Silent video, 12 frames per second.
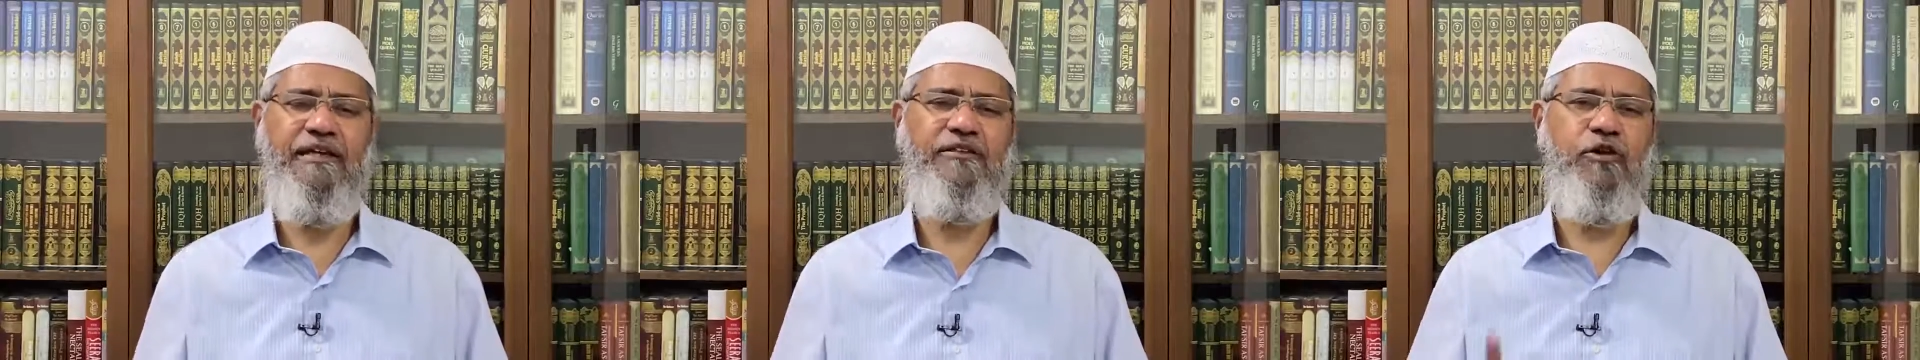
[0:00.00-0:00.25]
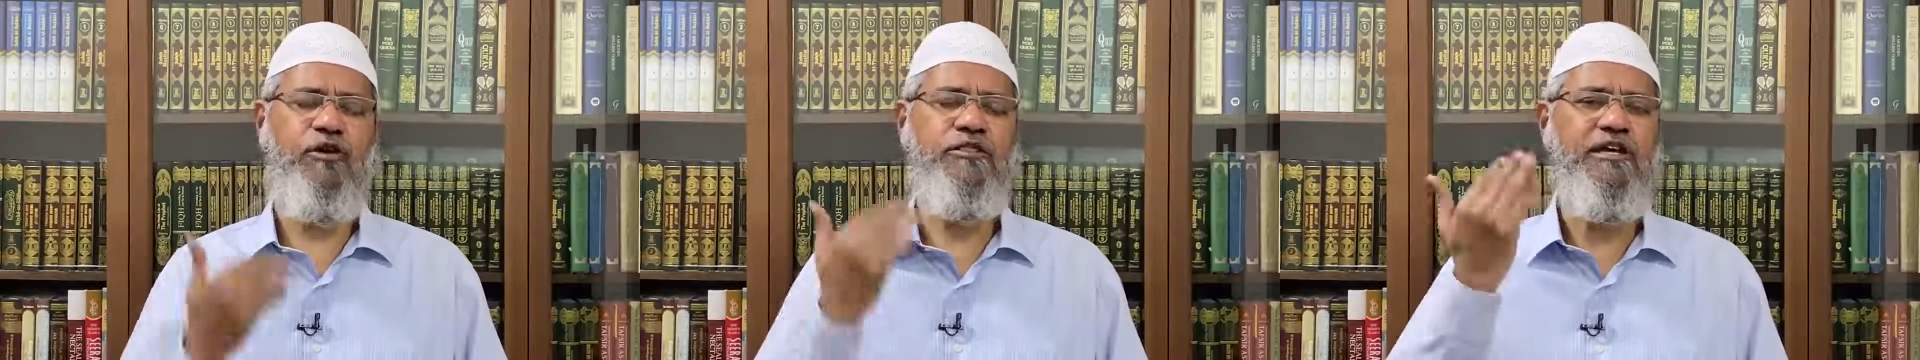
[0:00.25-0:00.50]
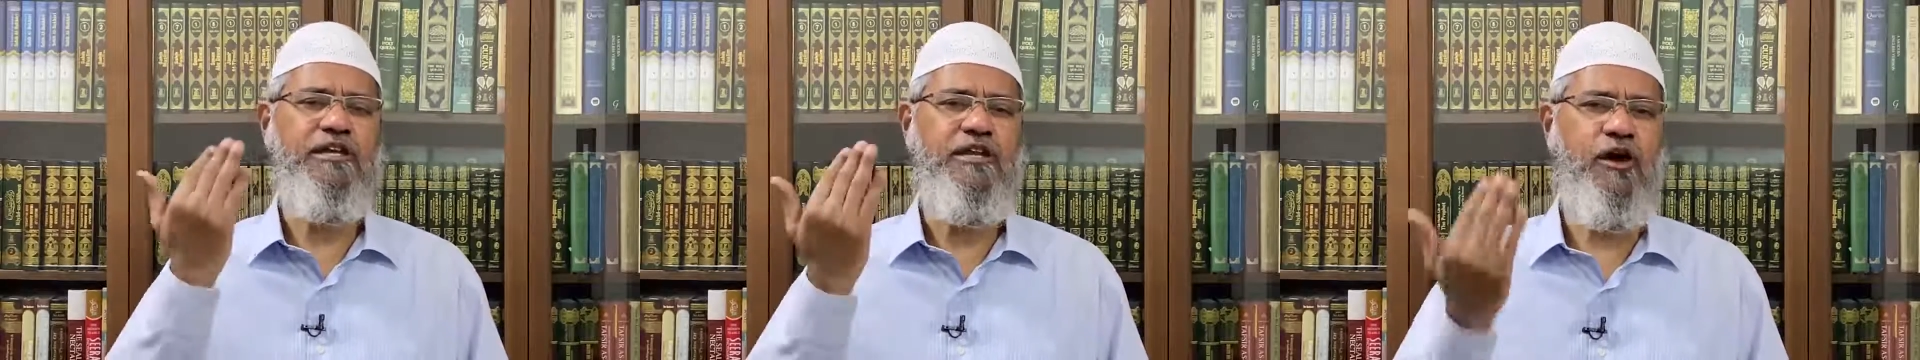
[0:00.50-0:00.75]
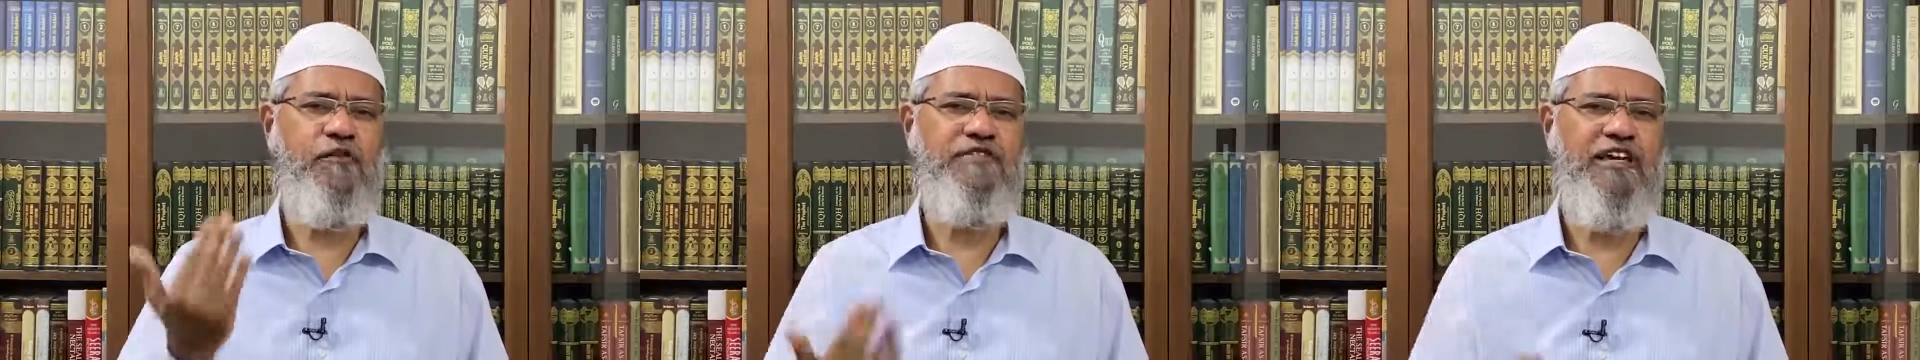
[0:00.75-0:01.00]
that on the
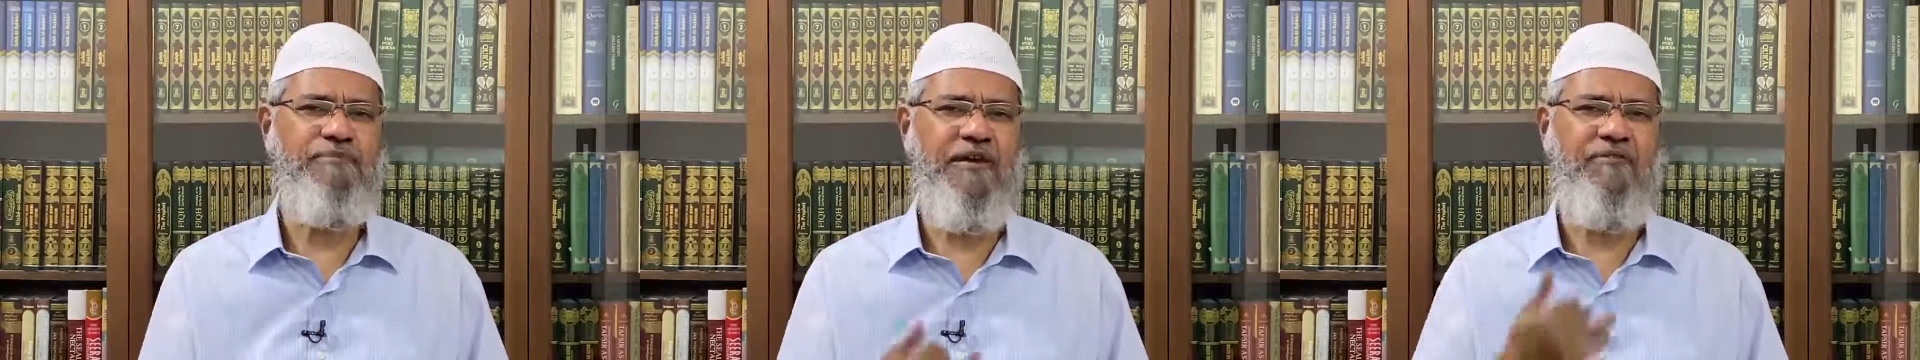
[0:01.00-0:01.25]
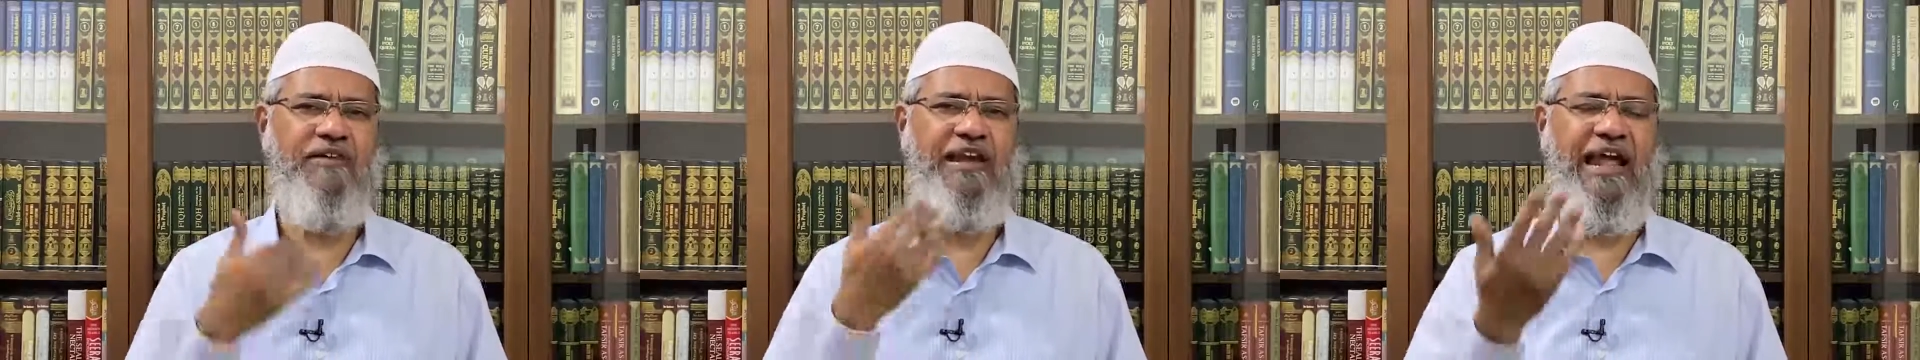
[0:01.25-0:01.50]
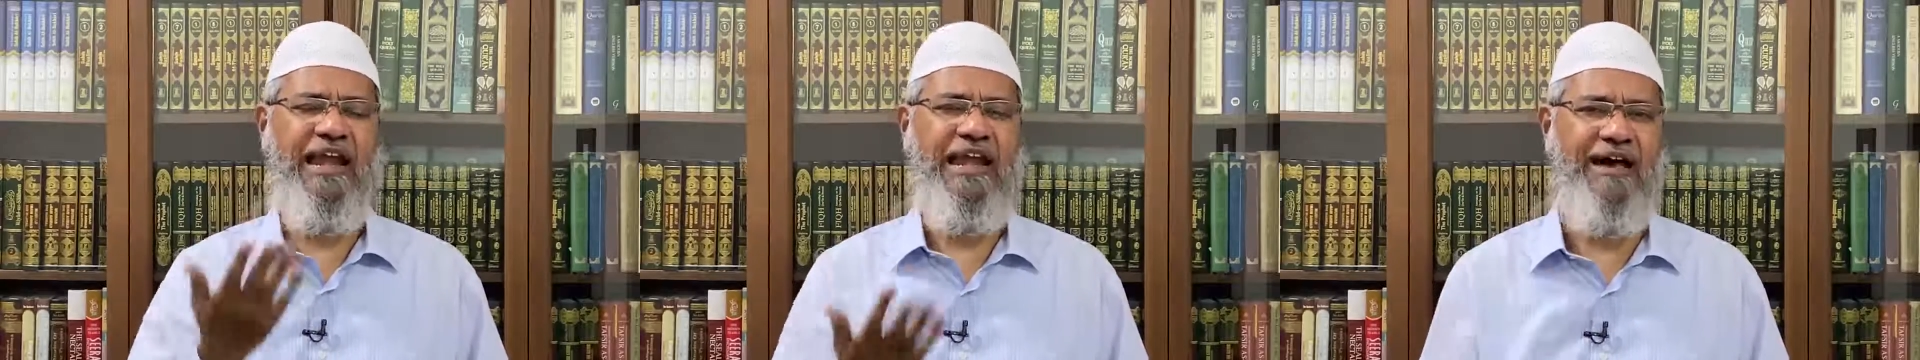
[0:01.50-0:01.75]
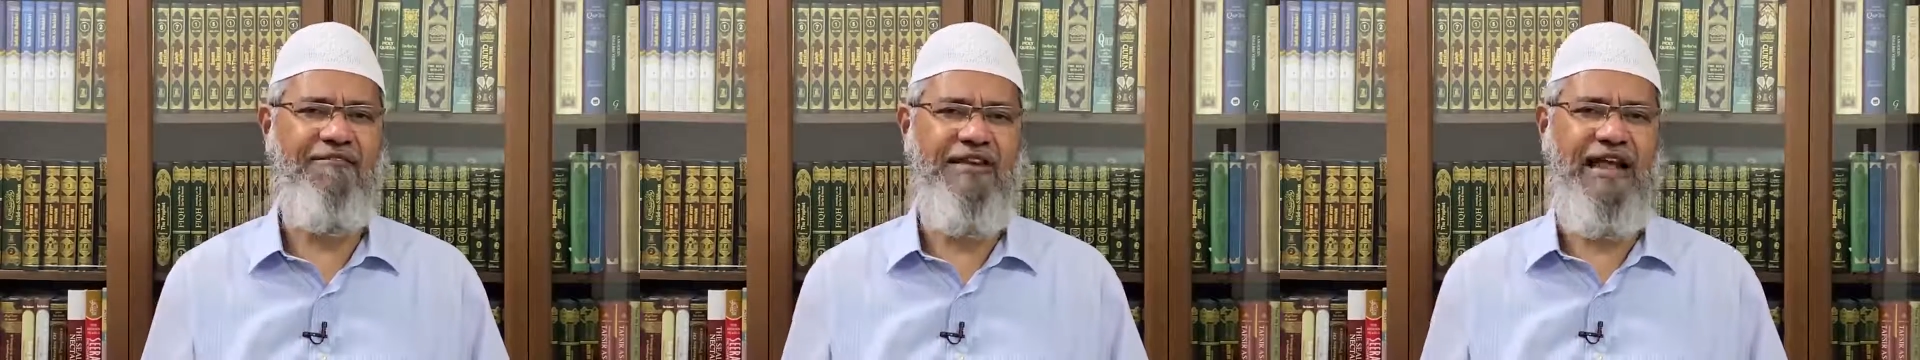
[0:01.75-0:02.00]
day of judgment, when
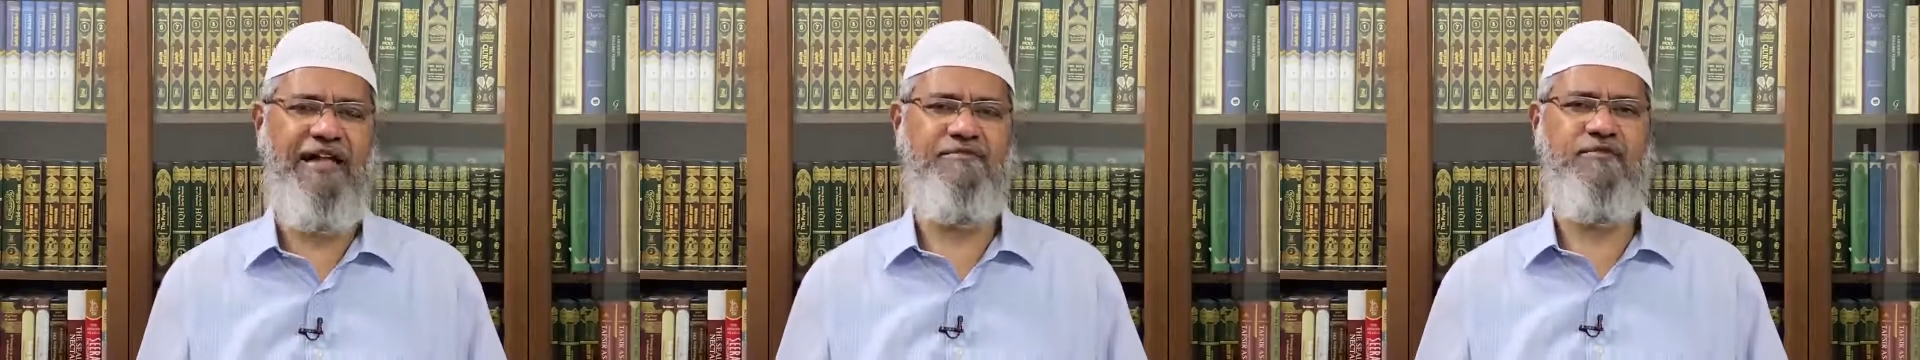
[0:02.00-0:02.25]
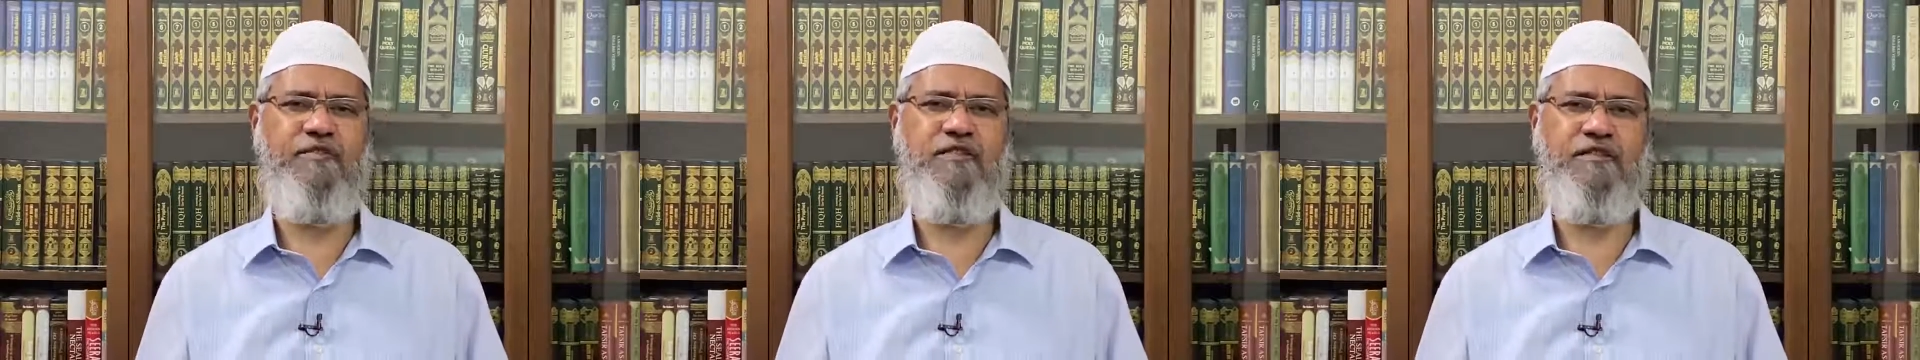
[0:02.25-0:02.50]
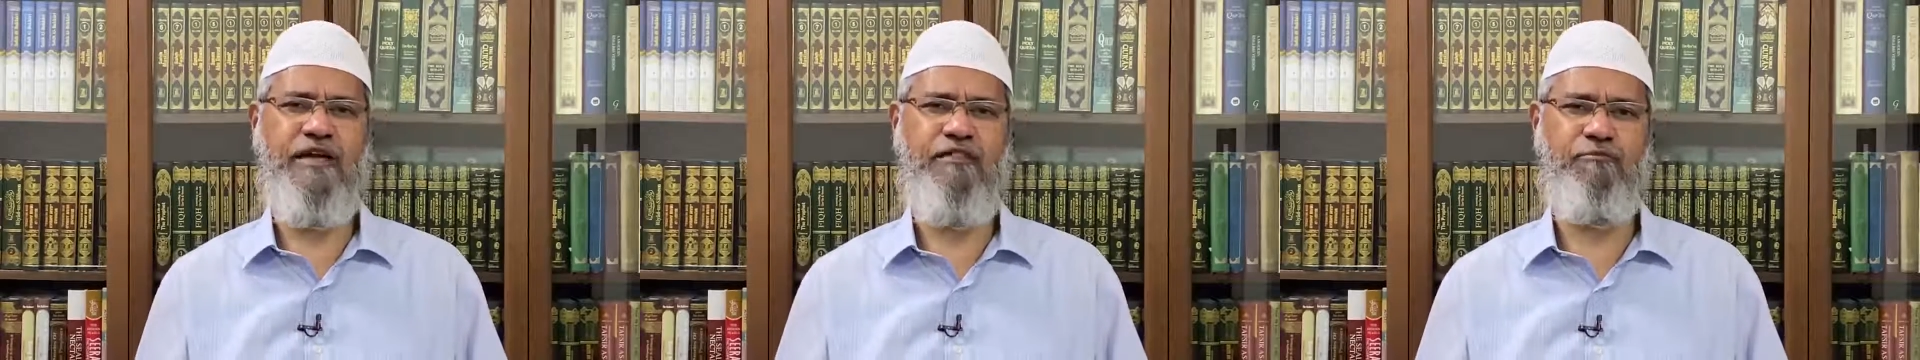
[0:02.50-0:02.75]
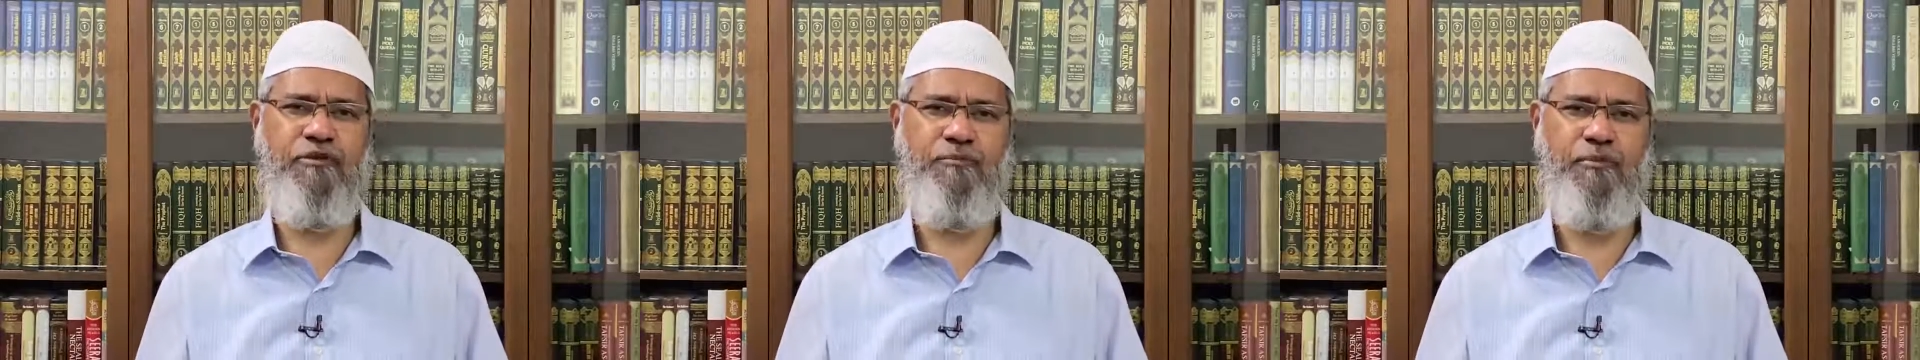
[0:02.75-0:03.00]
Allah will ask Jesus
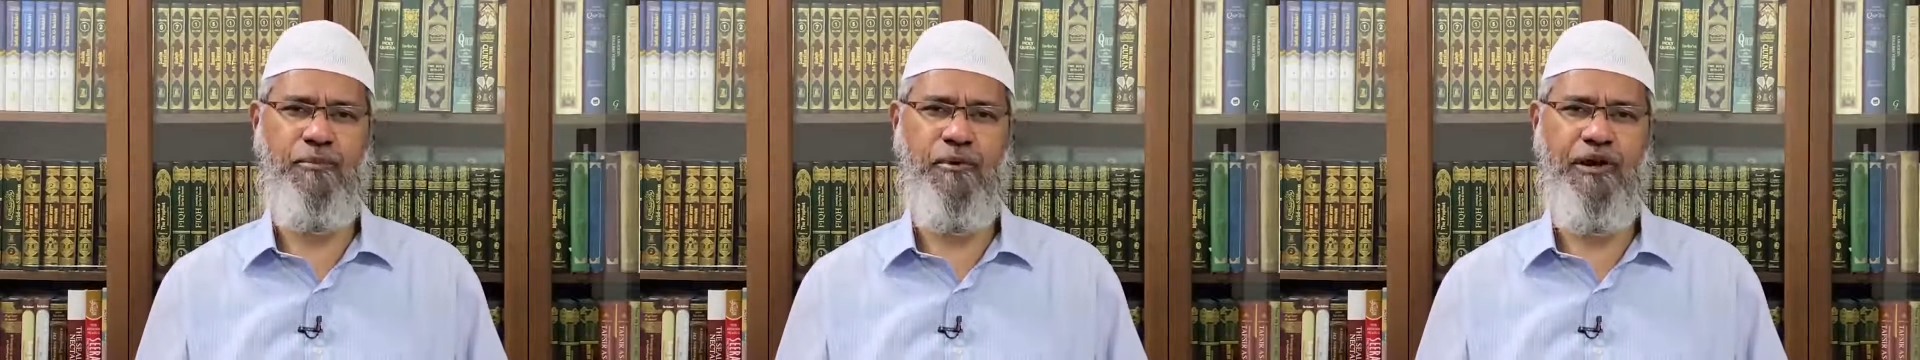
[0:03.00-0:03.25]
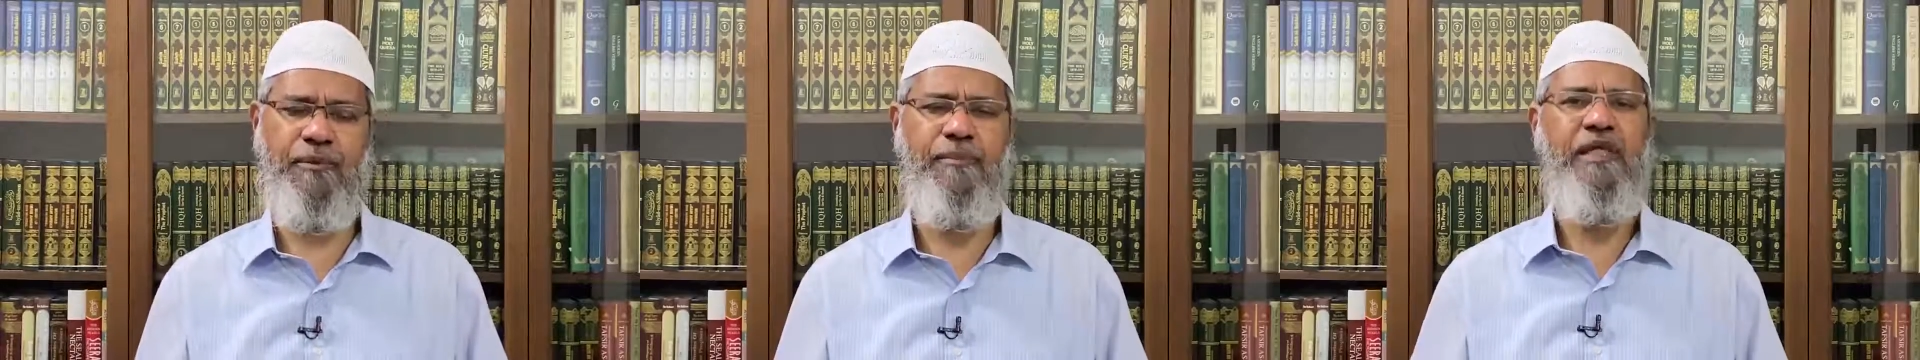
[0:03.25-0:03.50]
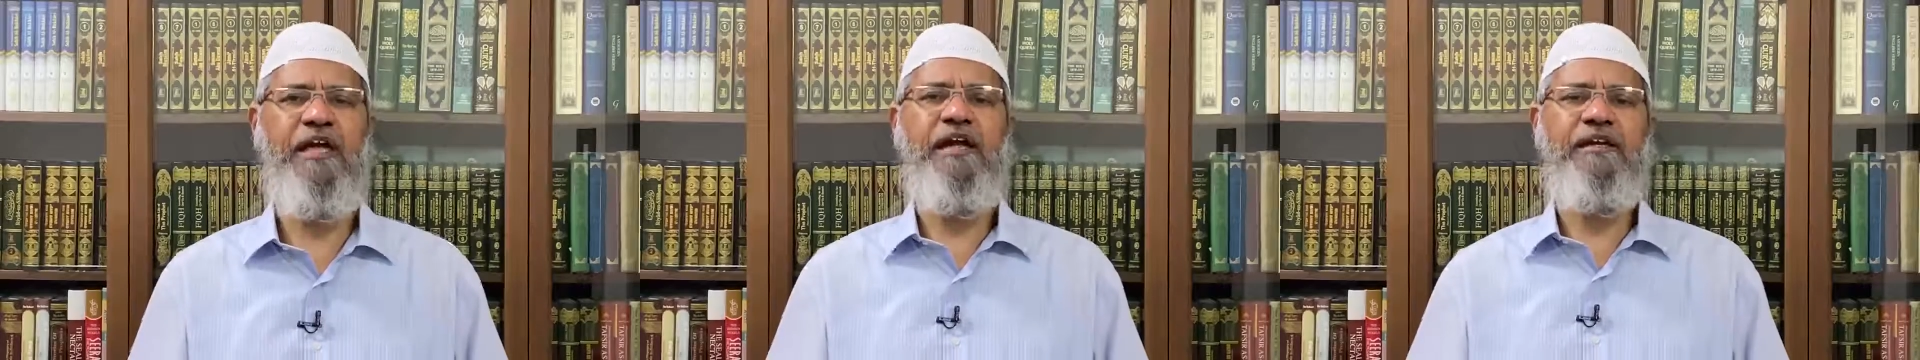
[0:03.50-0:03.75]
Christ, peace be upon him,